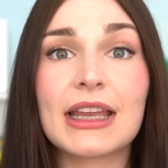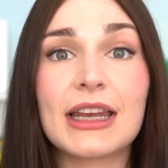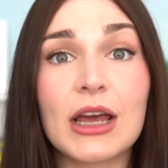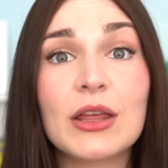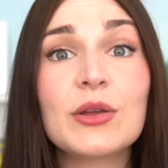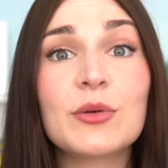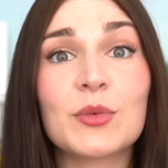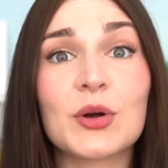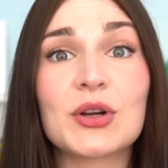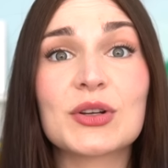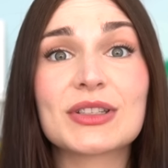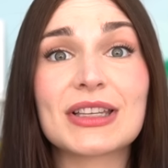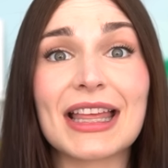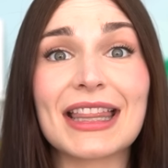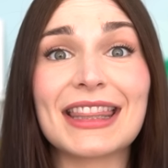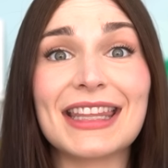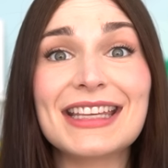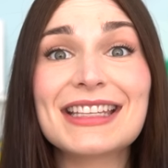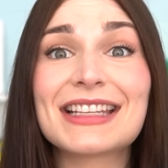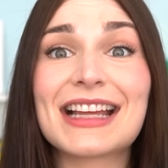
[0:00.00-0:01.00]
In other words,
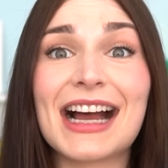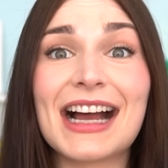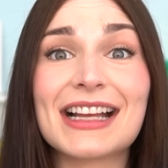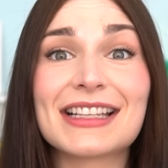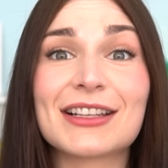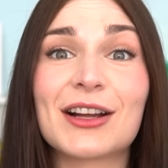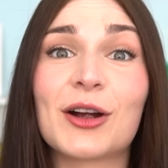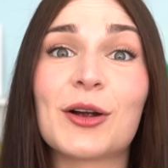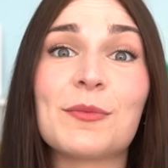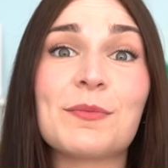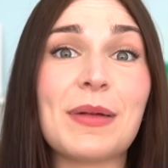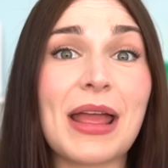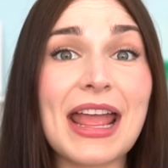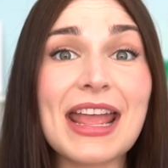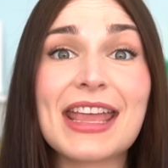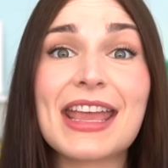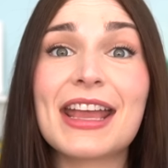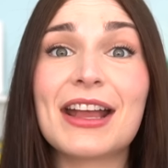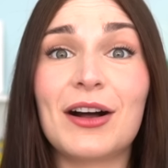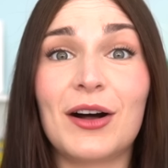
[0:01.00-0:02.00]
these guys are
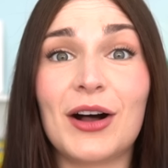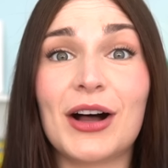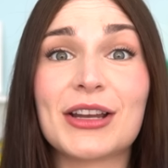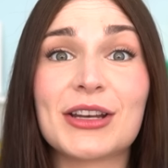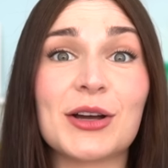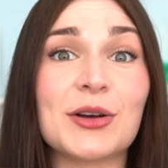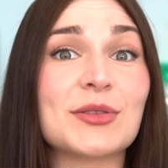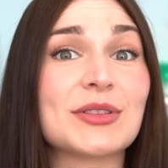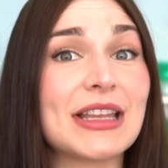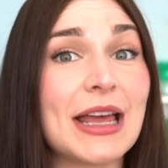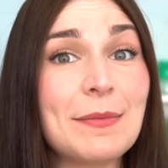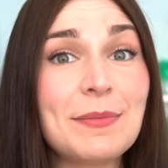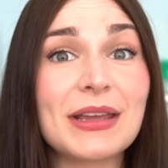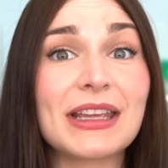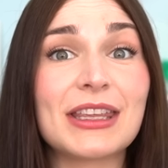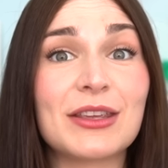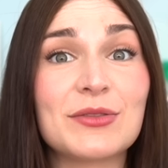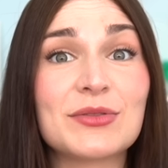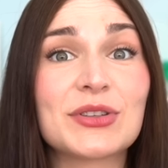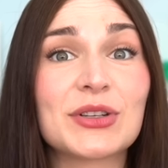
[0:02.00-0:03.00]
banking on
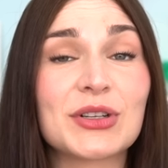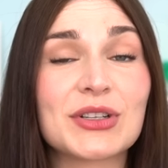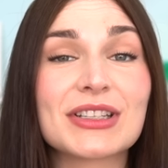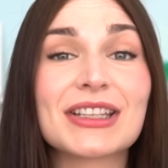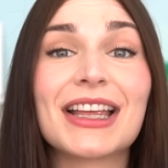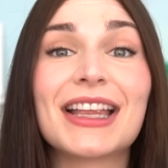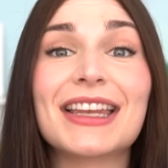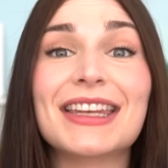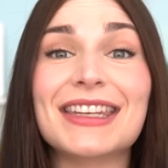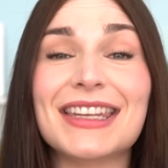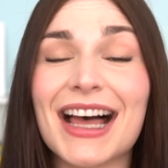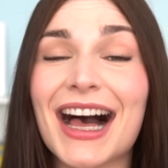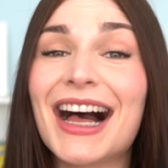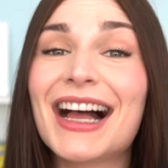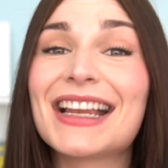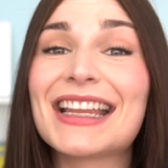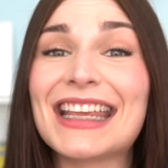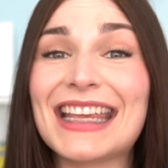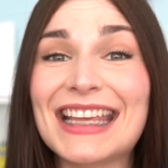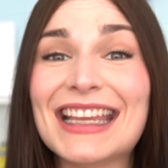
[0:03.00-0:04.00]
Ozempic users
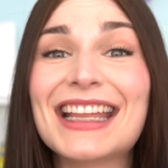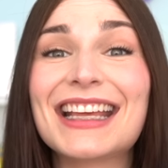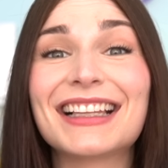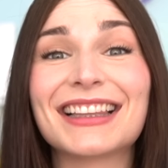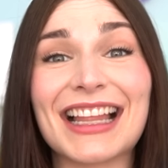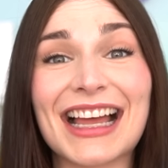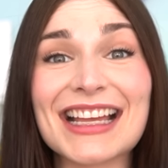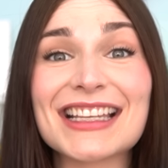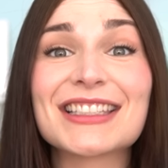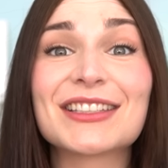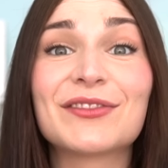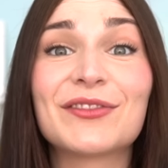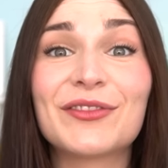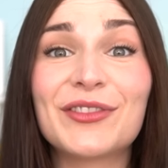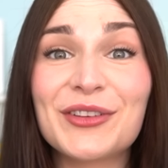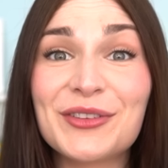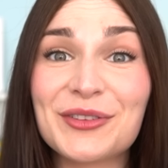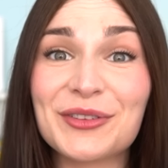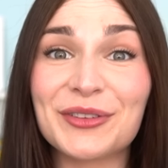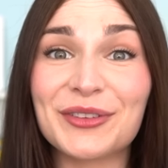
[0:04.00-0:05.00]
not eating less
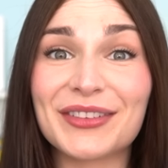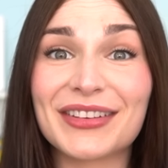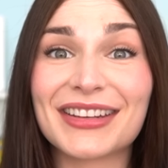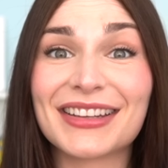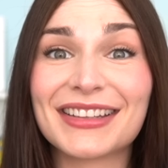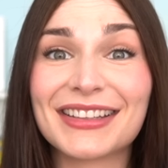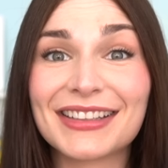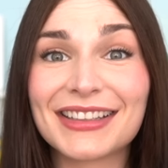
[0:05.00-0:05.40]
food.